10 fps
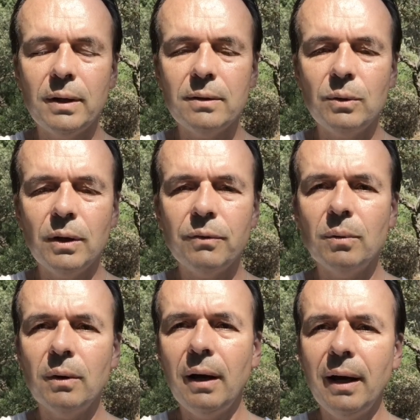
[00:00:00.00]
you have
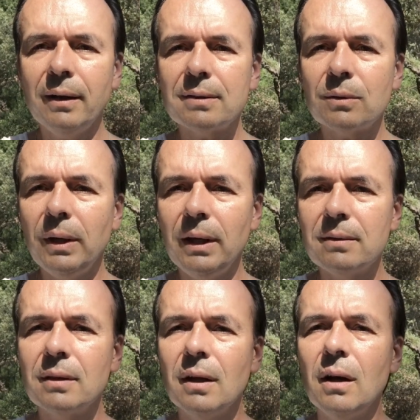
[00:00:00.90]
the highest
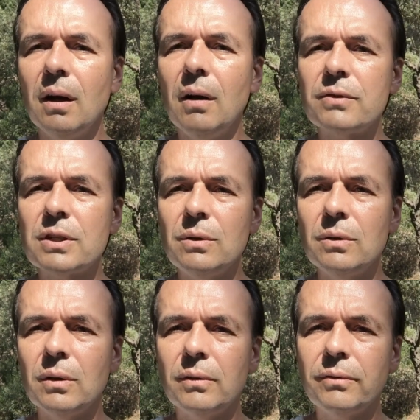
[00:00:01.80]
rate of
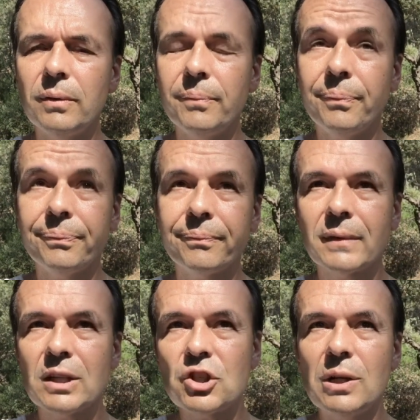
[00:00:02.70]

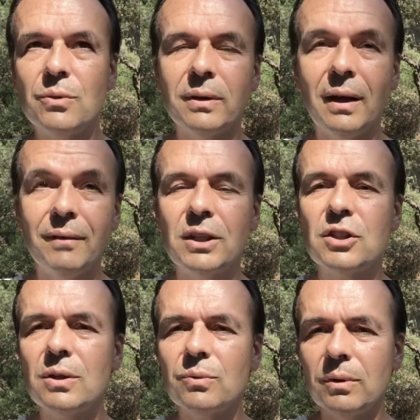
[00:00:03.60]
children having
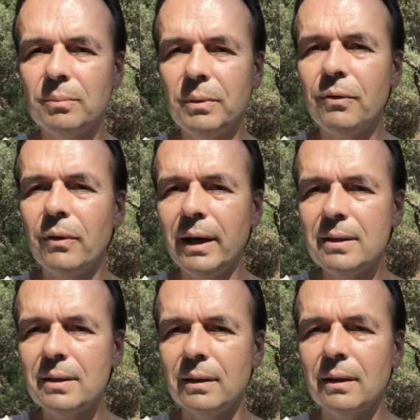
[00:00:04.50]
children before
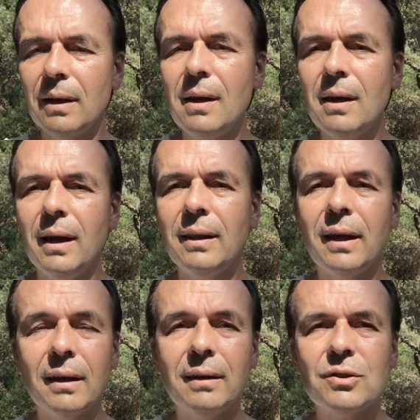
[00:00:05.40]
18, and
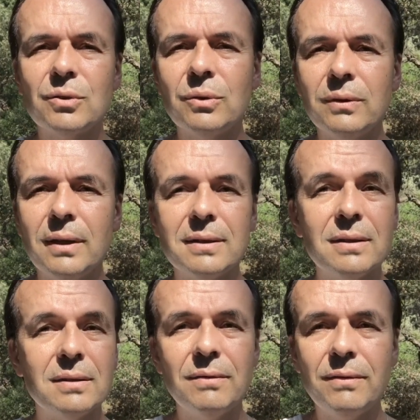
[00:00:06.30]
I can assure you that
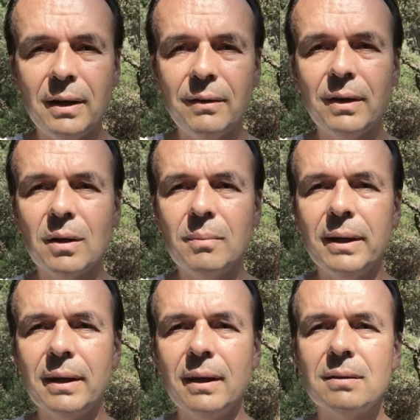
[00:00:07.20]
it's very, very
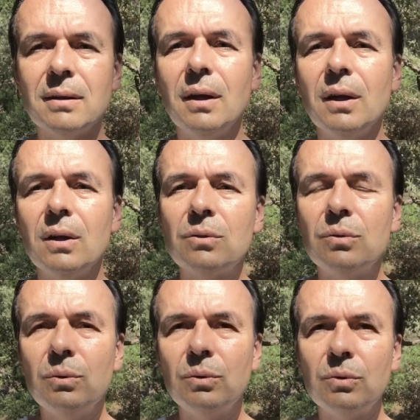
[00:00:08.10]
complicated
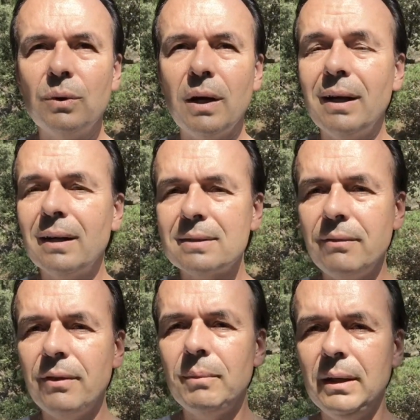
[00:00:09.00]
to have a
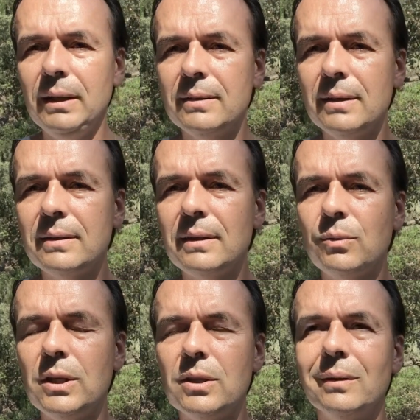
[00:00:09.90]
healthy family in this
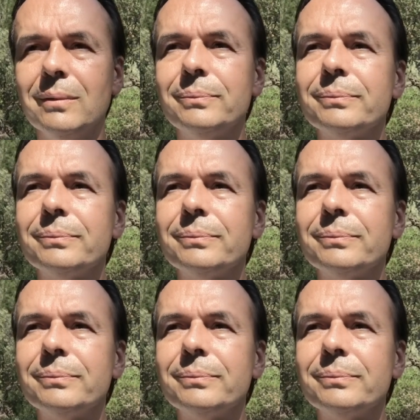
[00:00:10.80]
situation.